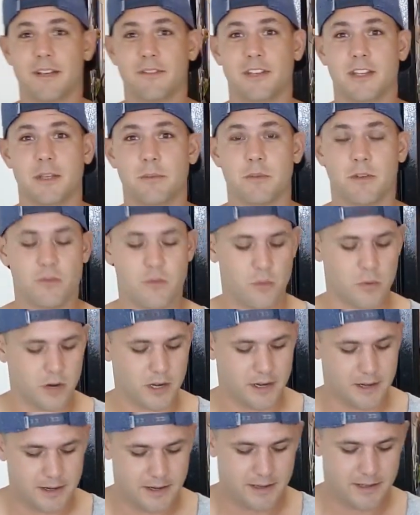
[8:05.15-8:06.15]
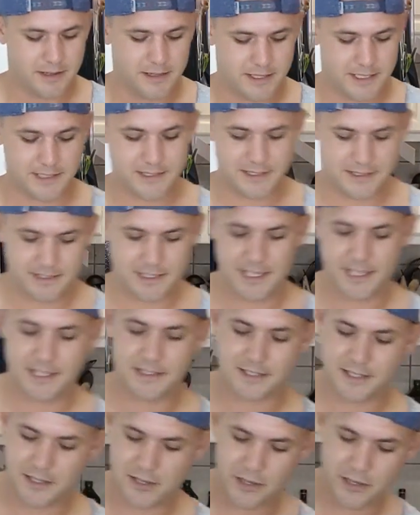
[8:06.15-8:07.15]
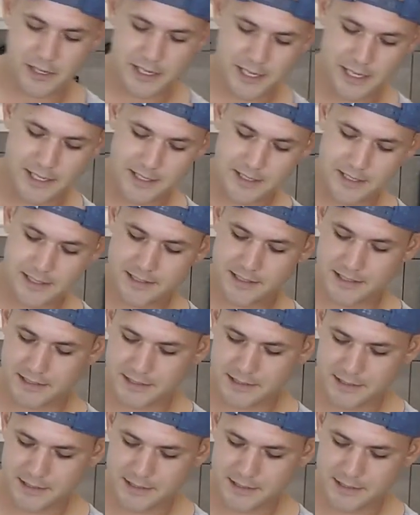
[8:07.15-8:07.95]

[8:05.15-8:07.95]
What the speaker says: everything before, this is easy cooking. It's